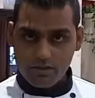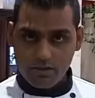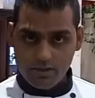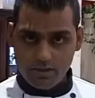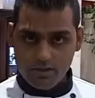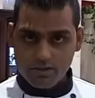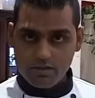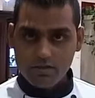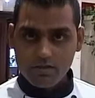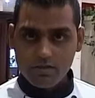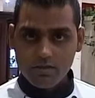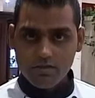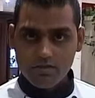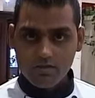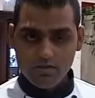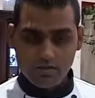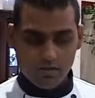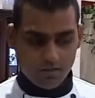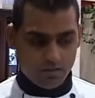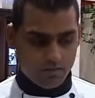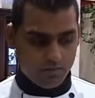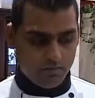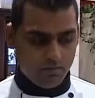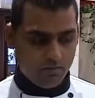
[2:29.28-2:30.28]
taste.
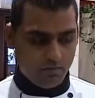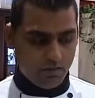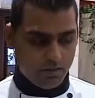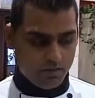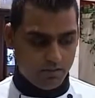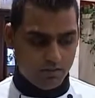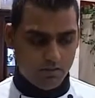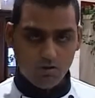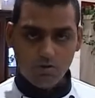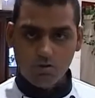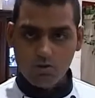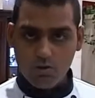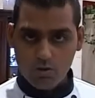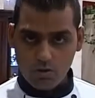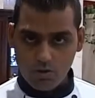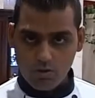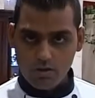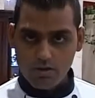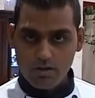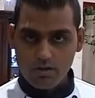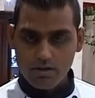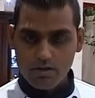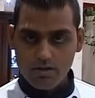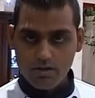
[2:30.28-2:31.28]
It is based on
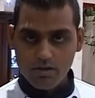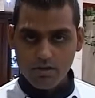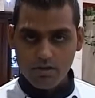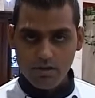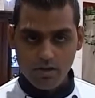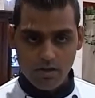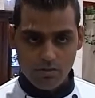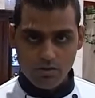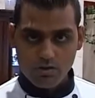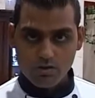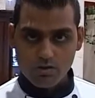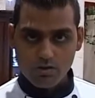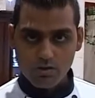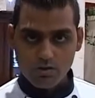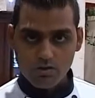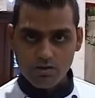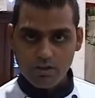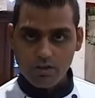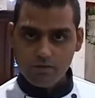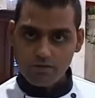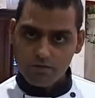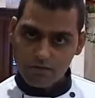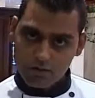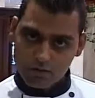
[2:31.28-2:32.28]
coconut, lemon
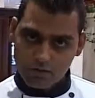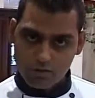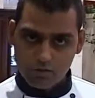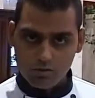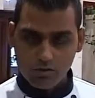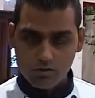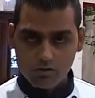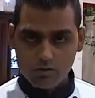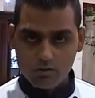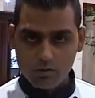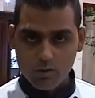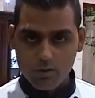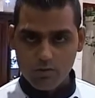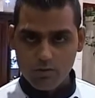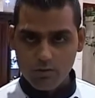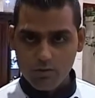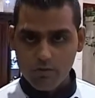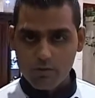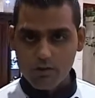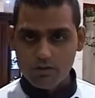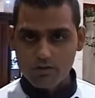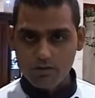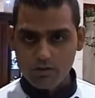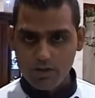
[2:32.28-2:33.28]
juice and fish sauce. So it
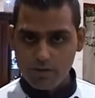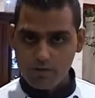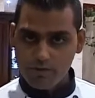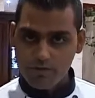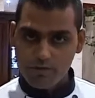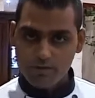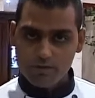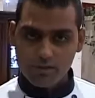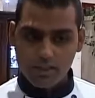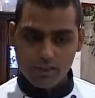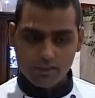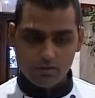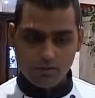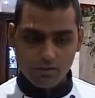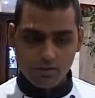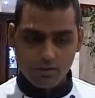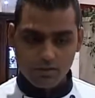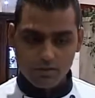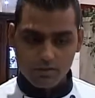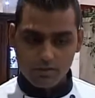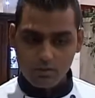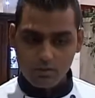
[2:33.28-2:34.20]
will be citrus as well as